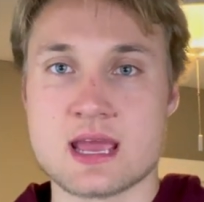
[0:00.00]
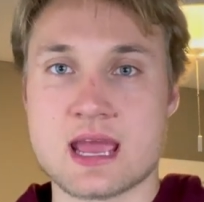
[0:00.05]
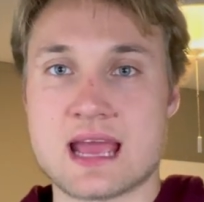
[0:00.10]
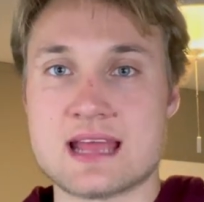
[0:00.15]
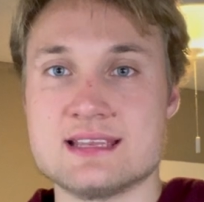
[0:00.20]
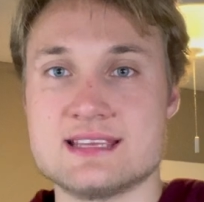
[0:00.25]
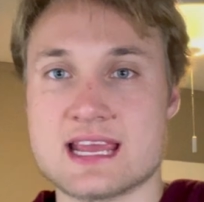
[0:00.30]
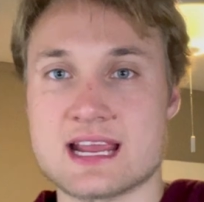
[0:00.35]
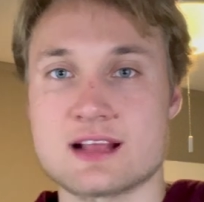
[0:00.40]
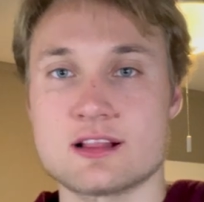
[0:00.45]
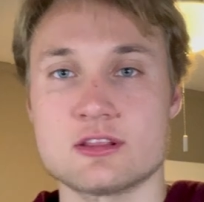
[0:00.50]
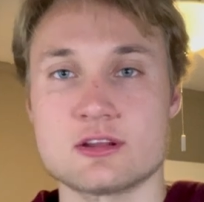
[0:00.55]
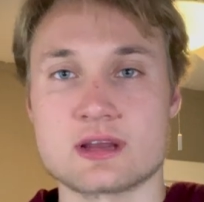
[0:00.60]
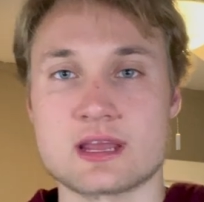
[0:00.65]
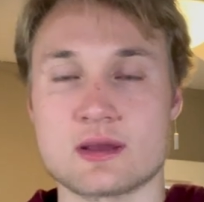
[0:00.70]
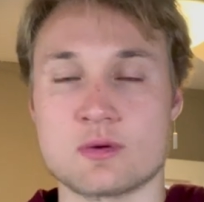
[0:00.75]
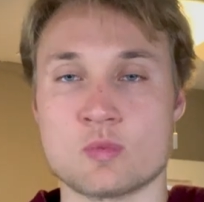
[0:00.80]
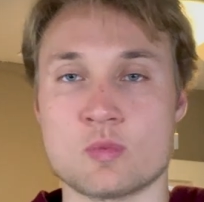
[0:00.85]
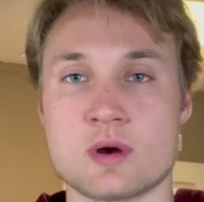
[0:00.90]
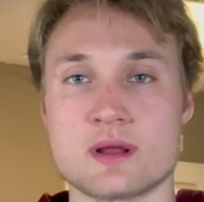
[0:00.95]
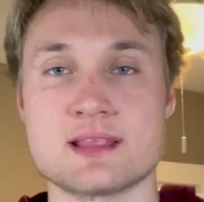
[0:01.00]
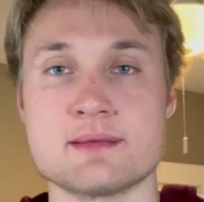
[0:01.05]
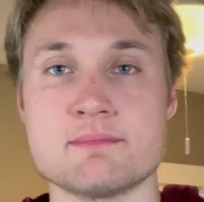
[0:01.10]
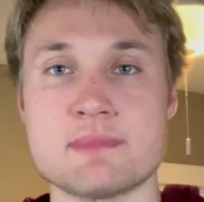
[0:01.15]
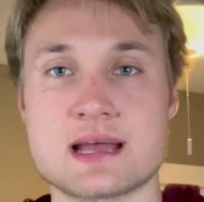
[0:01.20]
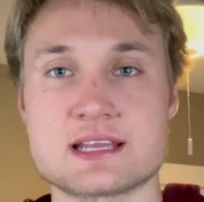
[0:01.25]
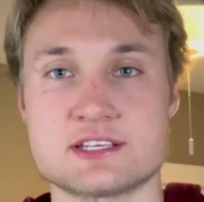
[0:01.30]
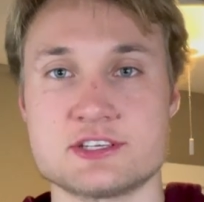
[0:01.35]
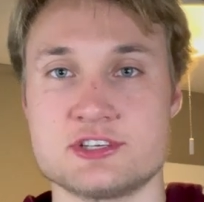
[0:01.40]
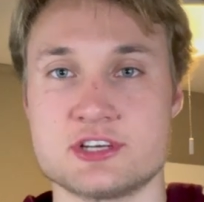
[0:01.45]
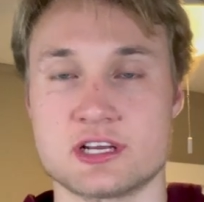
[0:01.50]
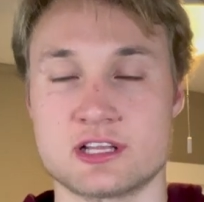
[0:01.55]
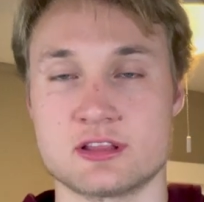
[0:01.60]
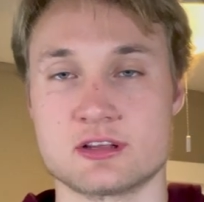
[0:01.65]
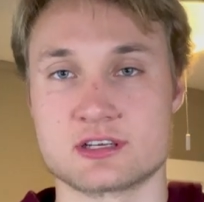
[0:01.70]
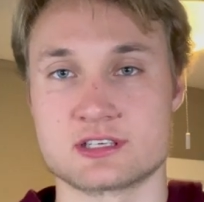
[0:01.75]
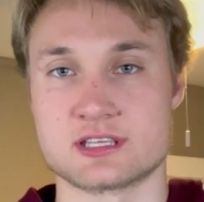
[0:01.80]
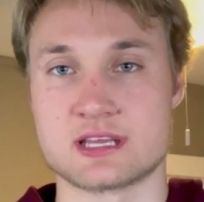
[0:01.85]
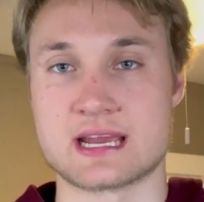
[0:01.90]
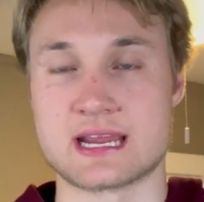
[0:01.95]
and take a look at what the messaging
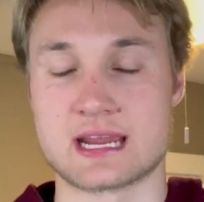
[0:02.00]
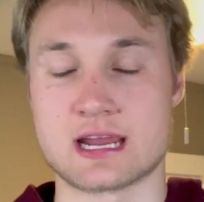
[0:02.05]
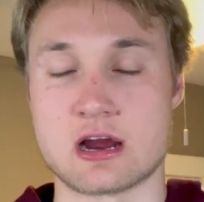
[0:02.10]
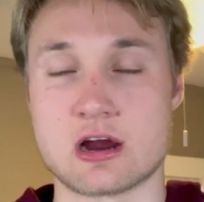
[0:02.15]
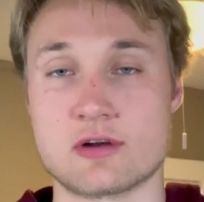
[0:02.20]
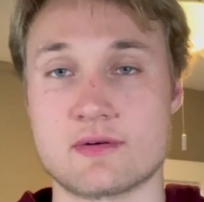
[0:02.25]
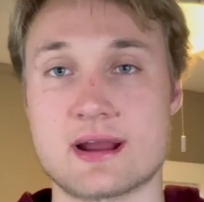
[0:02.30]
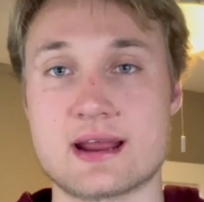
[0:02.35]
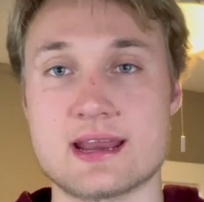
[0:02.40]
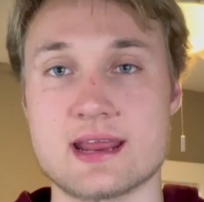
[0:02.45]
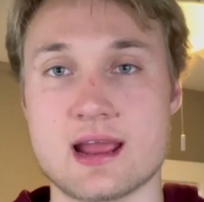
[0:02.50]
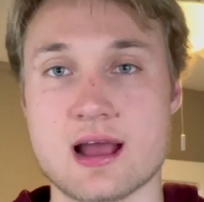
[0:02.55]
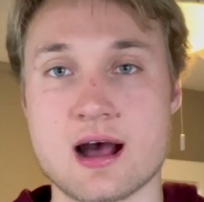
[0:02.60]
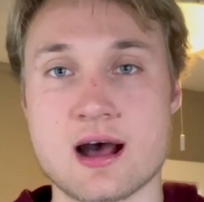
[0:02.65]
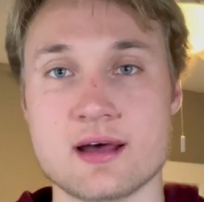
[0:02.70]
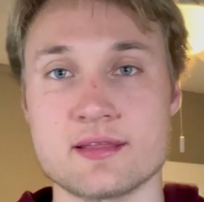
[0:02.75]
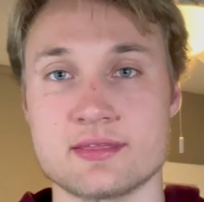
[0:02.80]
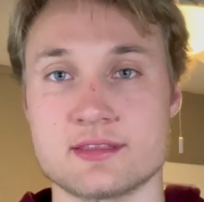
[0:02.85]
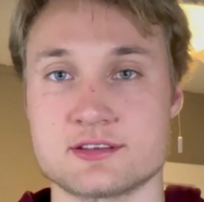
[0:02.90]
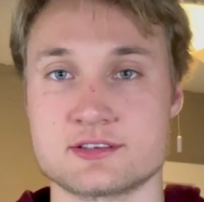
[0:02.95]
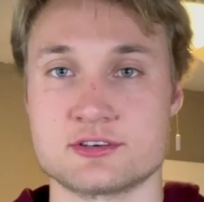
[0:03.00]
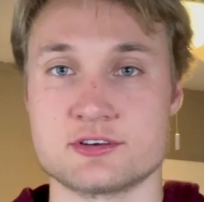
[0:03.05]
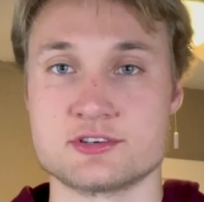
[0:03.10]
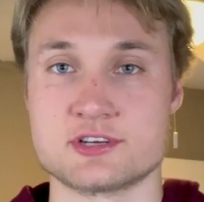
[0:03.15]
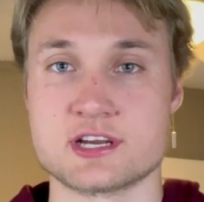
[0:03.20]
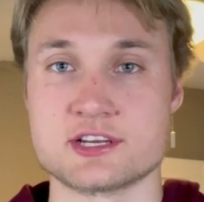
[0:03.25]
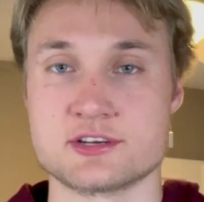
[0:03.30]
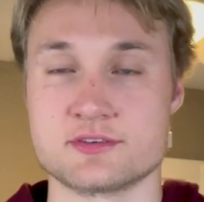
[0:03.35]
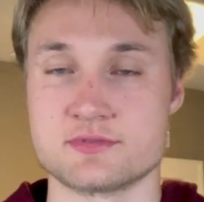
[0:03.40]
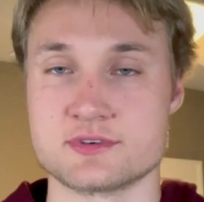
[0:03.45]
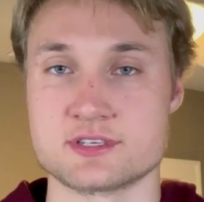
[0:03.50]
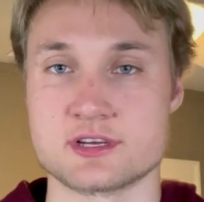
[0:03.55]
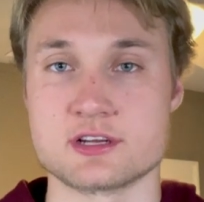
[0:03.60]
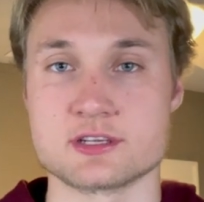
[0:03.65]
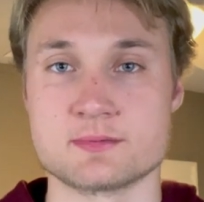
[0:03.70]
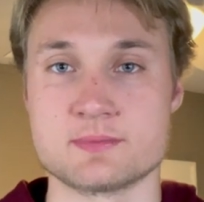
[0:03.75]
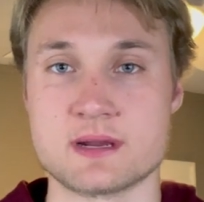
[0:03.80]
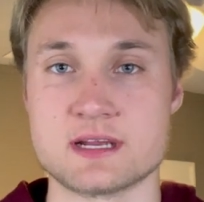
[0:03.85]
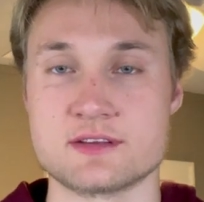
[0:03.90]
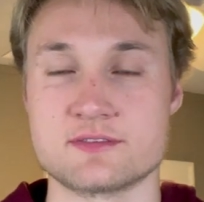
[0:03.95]
looks like already on the search engine results
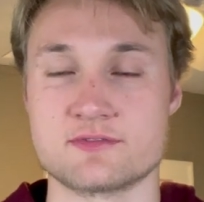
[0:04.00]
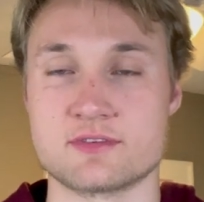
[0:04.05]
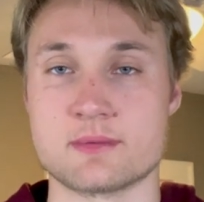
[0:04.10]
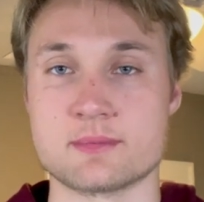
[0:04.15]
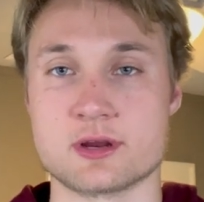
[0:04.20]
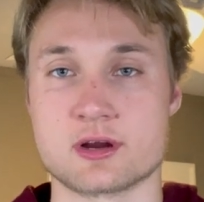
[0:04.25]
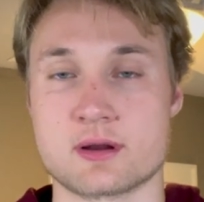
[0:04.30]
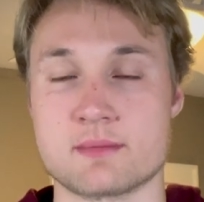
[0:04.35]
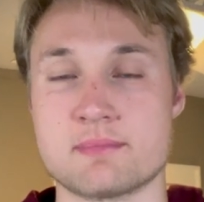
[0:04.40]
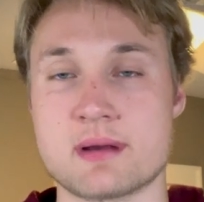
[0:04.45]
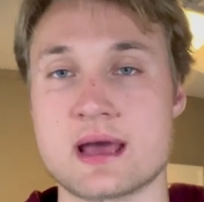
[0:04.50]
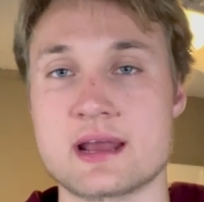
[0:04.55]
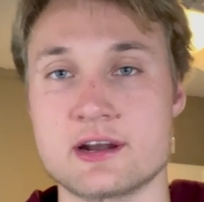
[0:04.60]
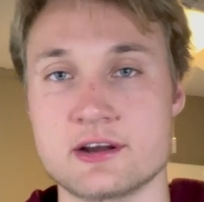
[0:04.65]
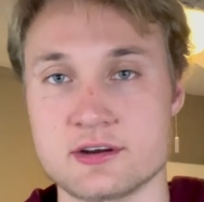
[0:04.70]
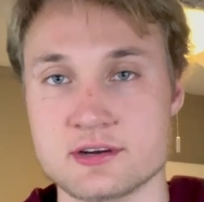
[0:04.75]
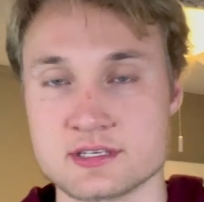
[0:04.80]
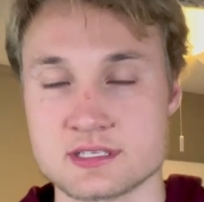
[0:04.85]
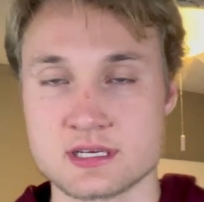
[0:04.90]
page from your competitors.